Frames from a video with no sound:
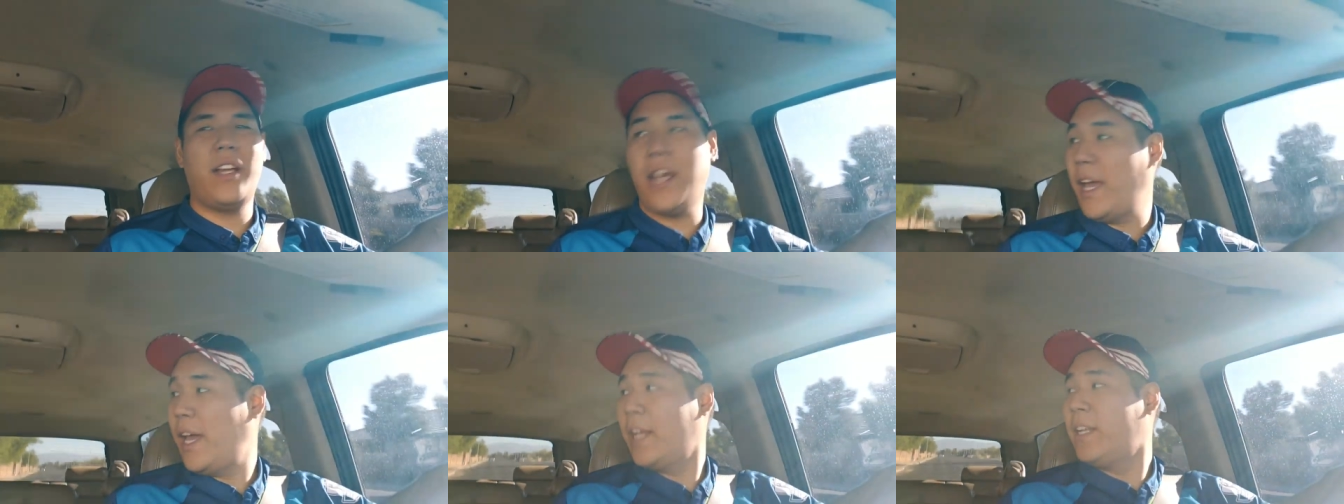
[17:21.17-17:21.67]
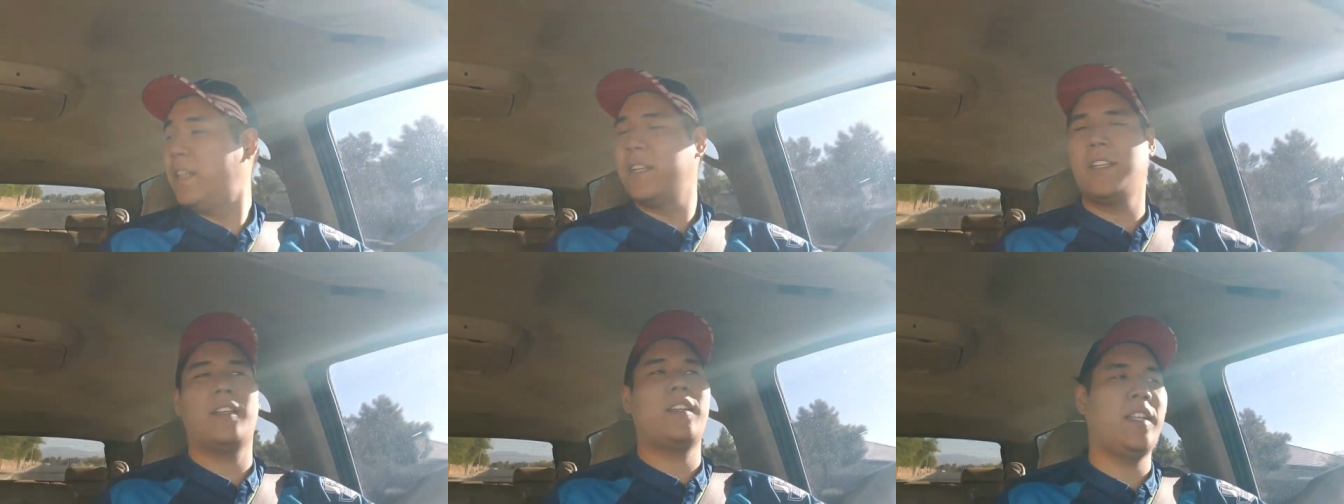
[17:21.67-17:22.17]
and,
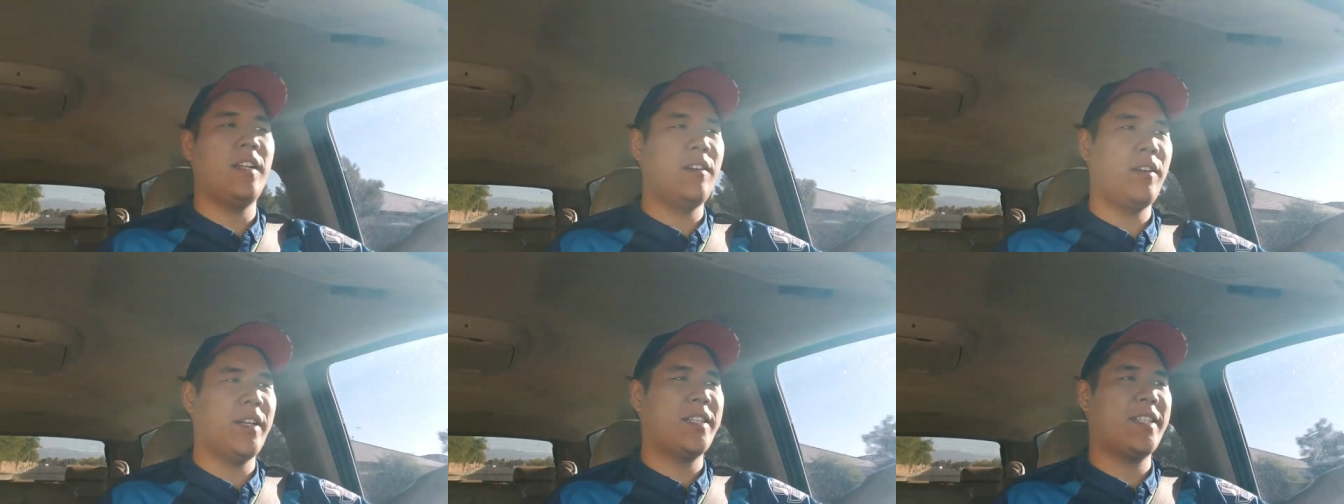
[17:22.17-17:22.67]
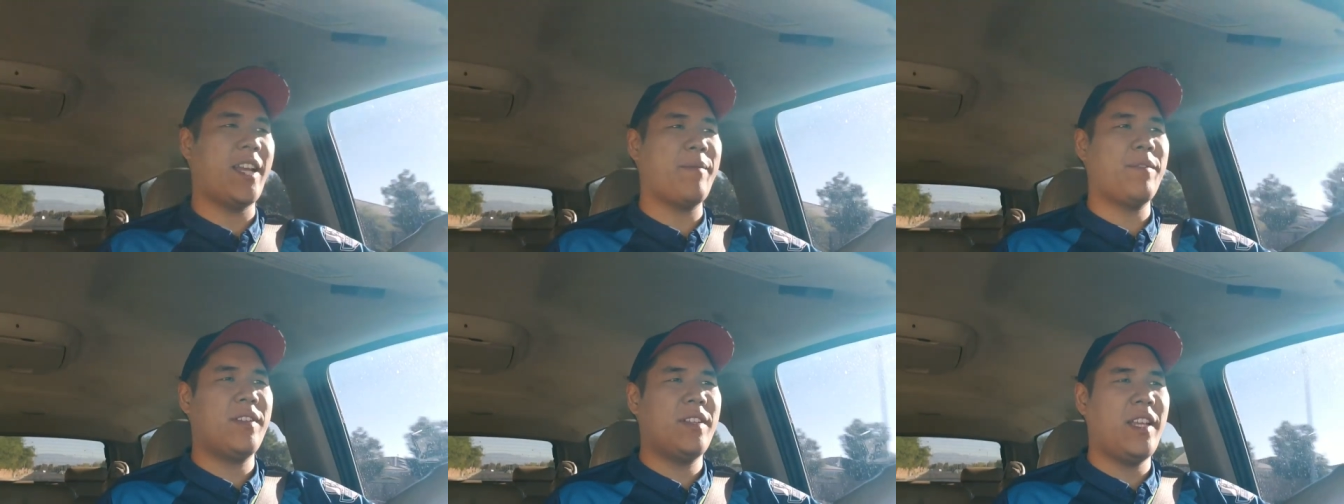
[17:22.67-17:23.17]
you know, accept
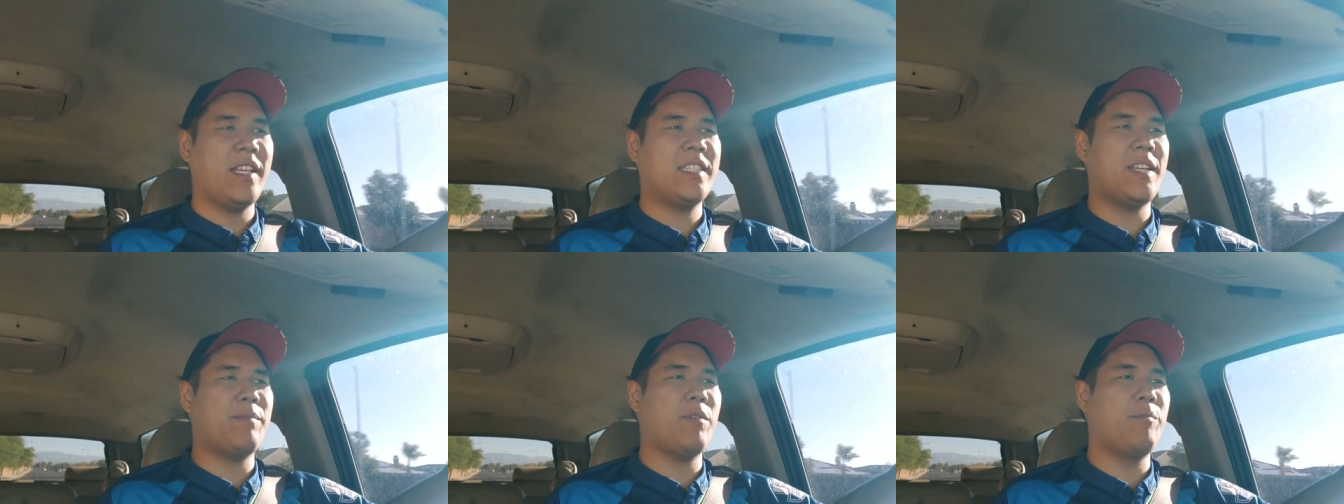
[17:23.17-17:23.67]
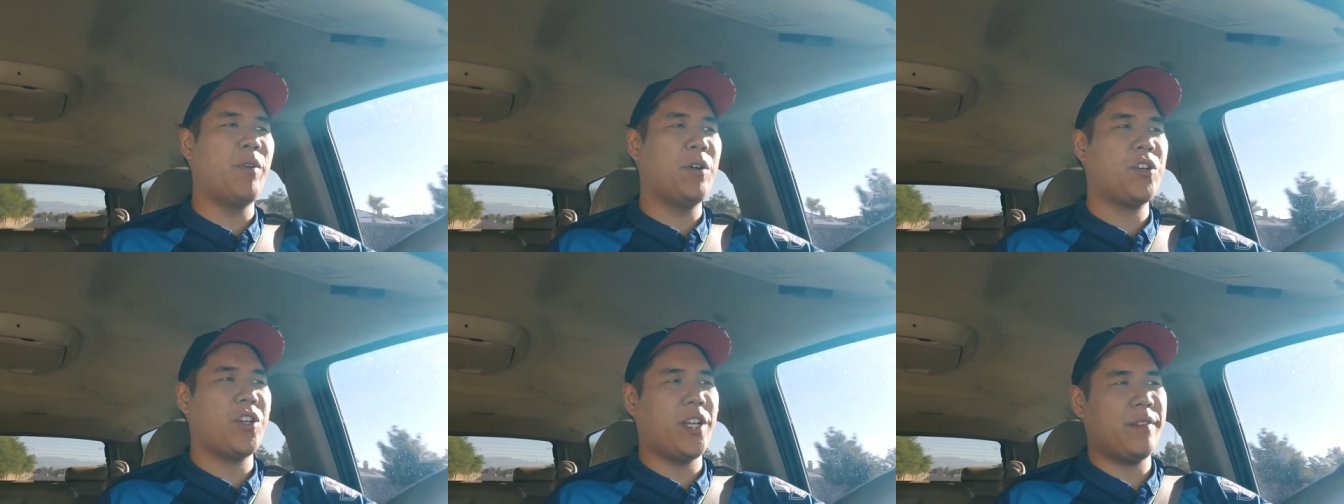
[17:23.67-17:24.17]
the
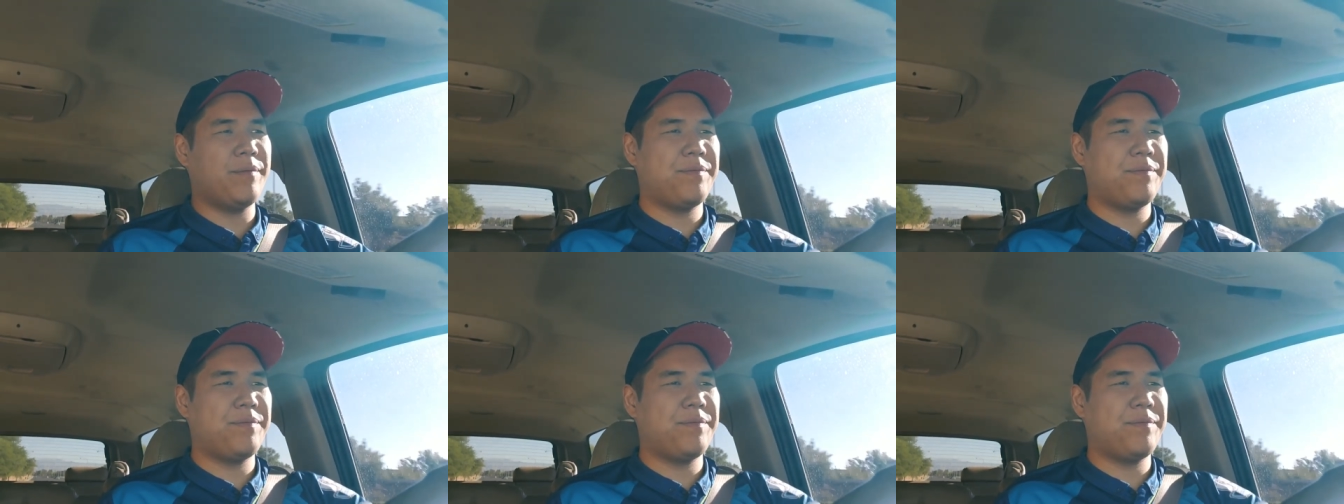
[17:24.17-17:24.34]
bullshit.